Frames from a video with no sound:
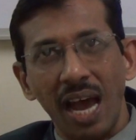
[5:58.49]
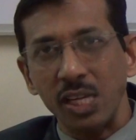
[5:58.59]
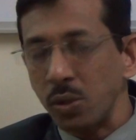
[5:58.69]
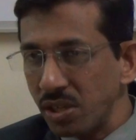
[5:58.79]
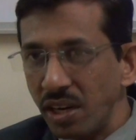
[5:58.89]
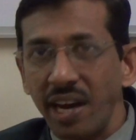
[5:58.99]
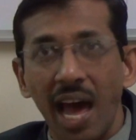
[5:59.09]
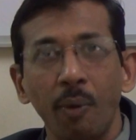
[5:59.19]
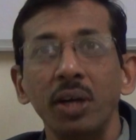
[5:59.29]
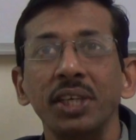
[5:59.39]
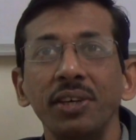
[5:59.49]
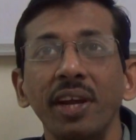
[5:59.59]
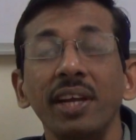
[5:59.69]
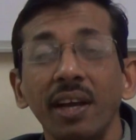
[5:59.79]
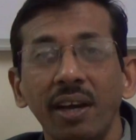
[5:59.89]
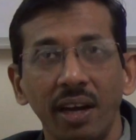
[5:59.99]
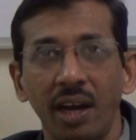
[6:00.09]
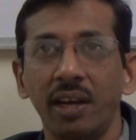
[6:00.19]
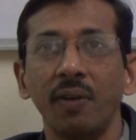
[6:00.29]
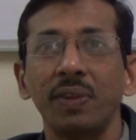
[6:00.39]
as is divergent thinking,
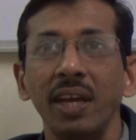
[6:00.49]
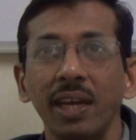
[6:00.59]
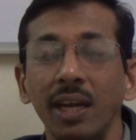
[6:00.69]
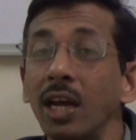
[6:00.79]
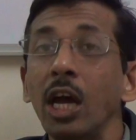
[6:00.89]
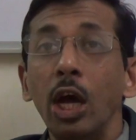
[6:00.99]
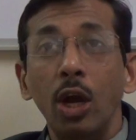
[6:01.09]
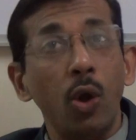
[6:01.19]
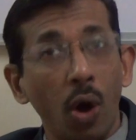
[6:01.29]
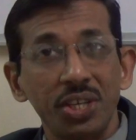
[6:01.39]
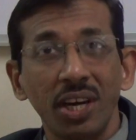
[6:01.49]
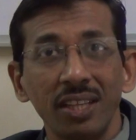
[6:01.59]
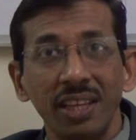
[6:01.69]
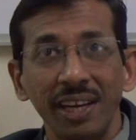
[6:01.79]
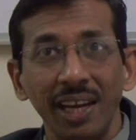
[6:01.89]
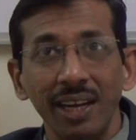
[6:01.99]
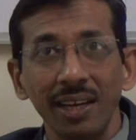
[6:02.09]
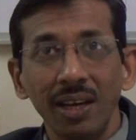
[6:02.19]
creative thinking, logical thinking.